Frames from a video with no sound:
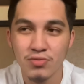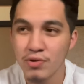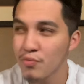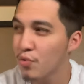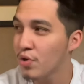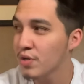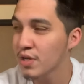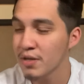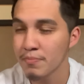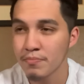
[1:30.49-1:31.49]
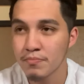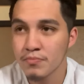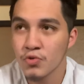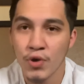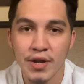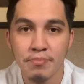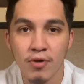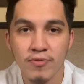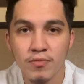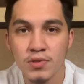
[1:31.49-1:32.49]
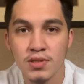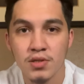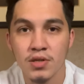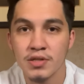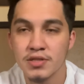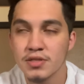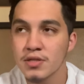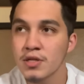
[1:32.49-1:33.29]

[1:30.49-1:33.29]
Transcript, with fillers: 3-1, and granted, both of them was the Nuggets.